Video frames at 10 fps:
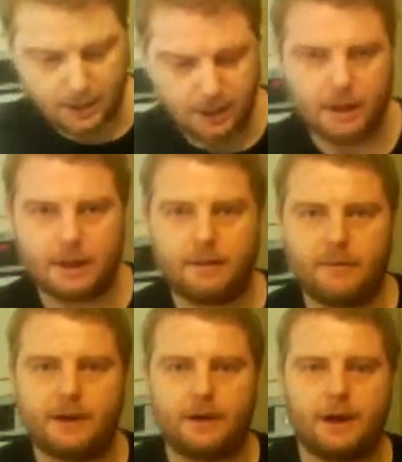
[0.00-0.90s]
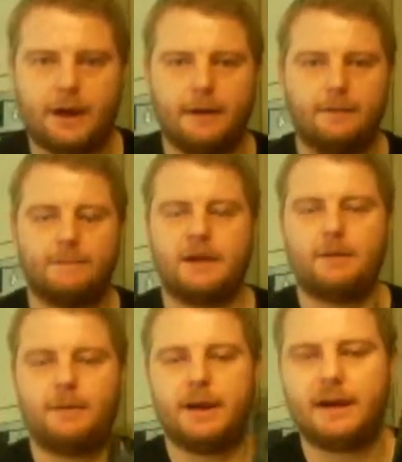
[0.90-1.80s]
And there we got it.
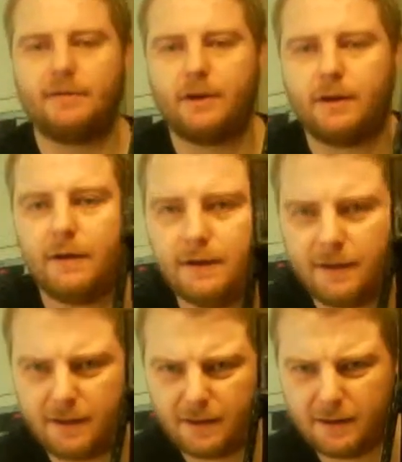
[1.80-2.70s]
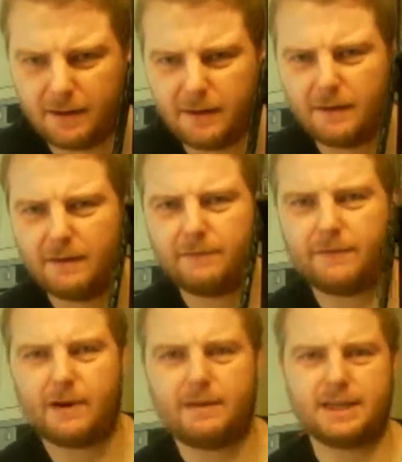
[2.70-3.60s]
There we have our
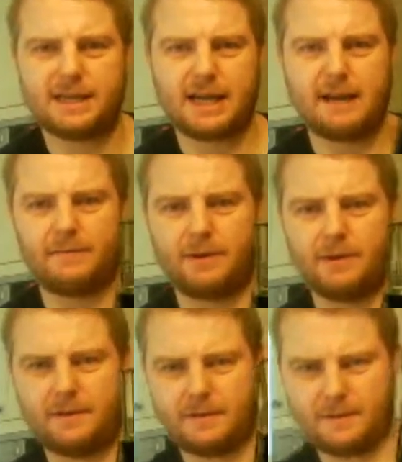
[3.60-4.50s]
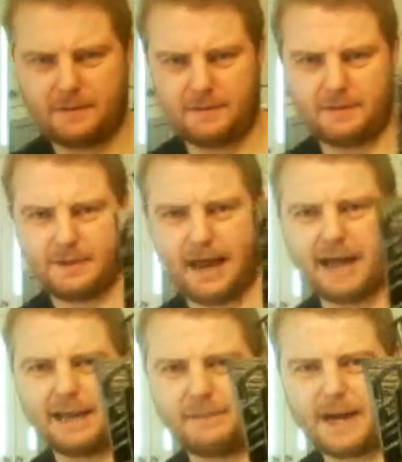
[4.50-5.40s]
fire escape
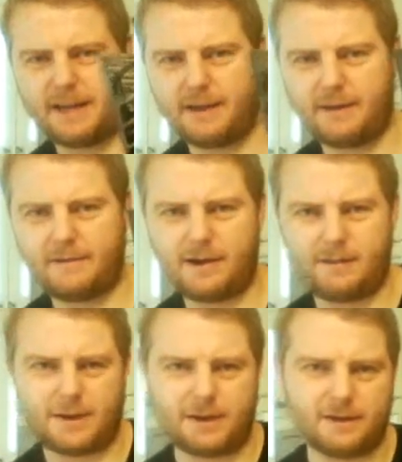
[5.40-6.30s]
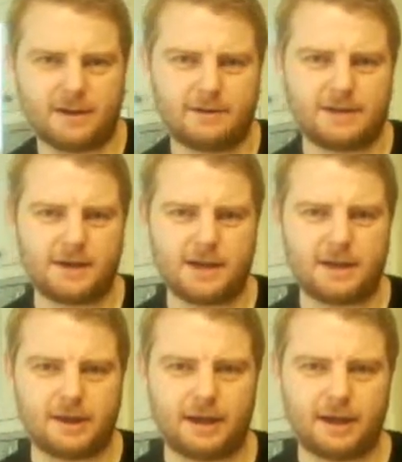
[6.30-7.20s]
alleyway diorama, which I
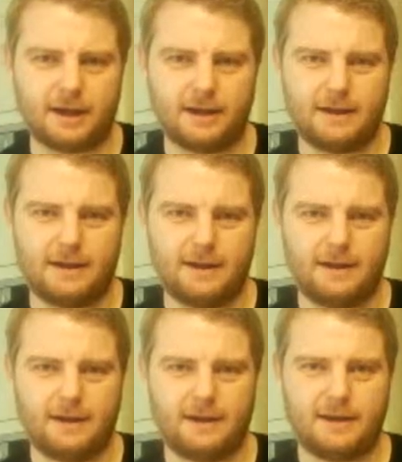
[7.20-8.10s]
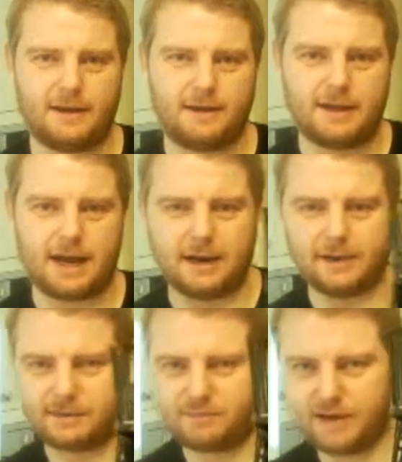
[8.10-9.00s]
think, that
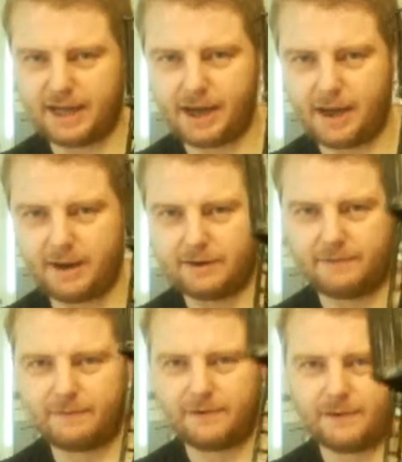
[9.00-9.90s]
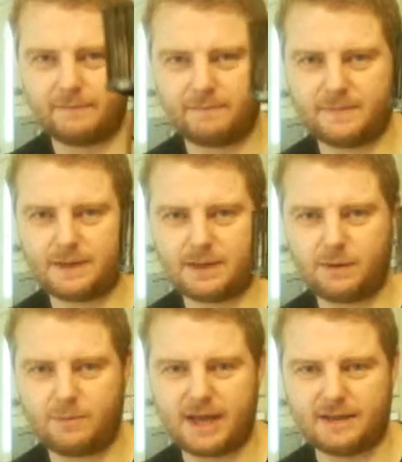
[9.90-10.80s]
looks pretty good for 2
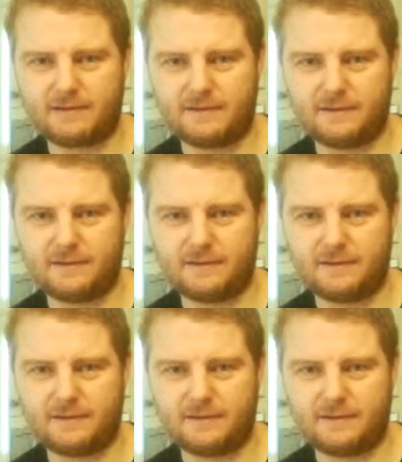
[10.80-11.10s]
bits